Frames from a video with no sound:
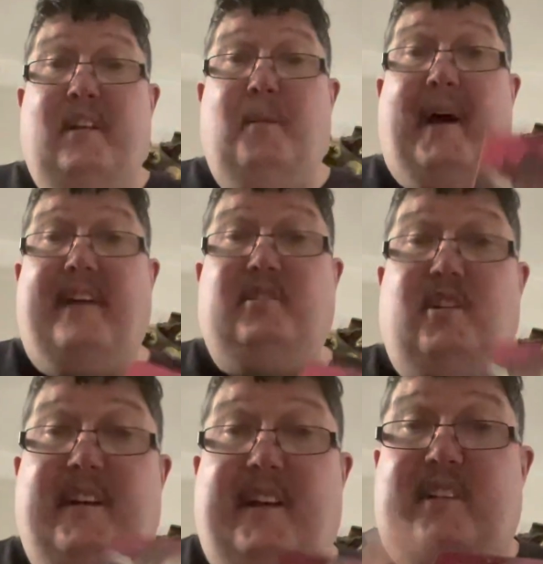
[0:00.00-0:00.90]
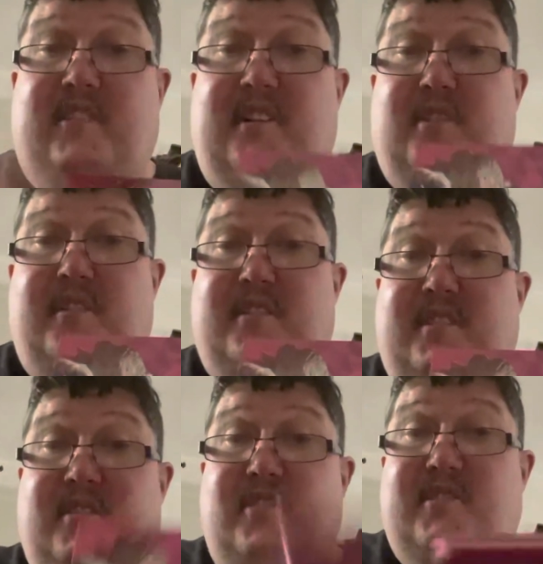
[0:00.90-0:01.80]
little backstory, I was going to do this
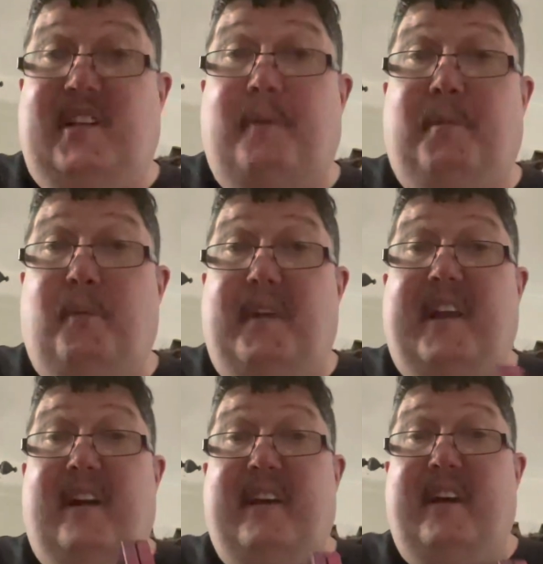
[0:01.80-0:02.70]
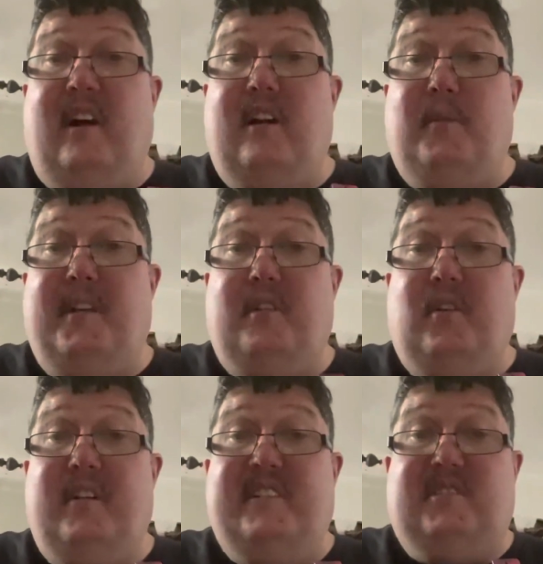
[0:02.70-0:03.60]
on Tuesday, but we got hit hard with a
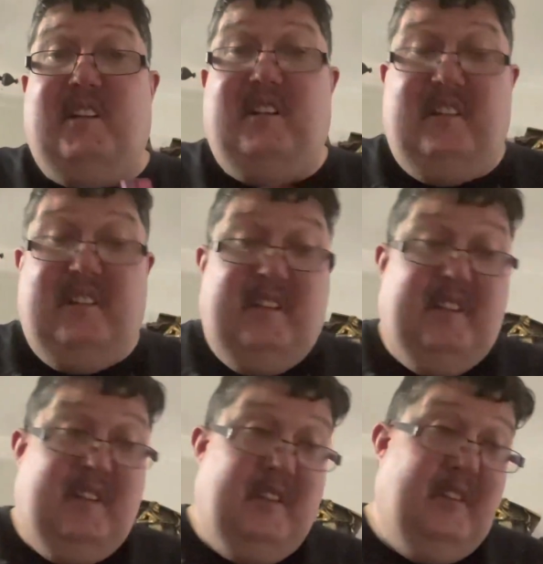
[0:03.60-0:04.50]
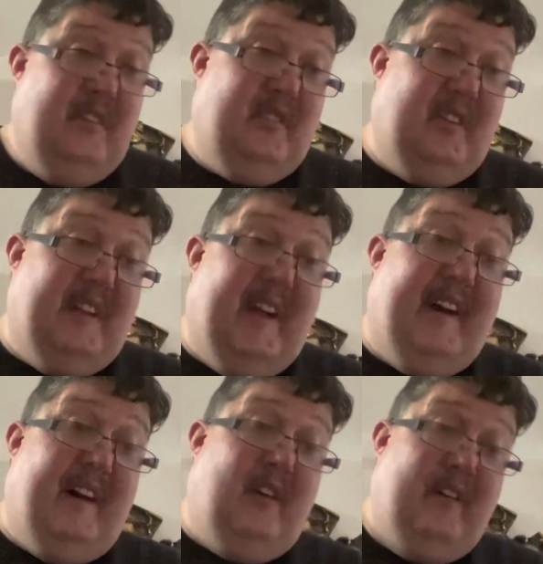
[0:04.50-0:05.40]
nor'easter. So
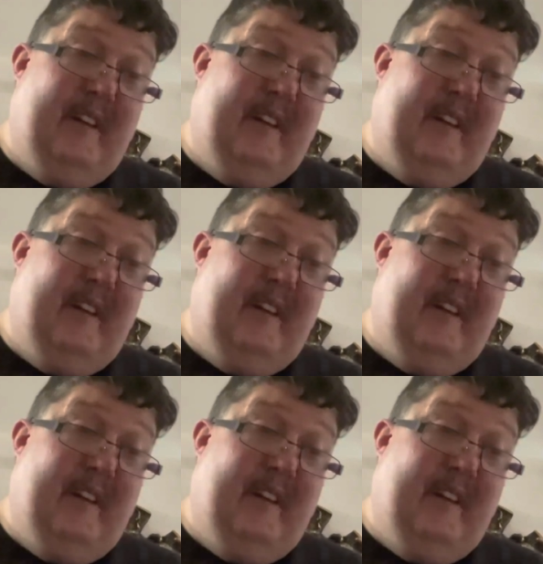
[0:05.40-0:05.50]
now,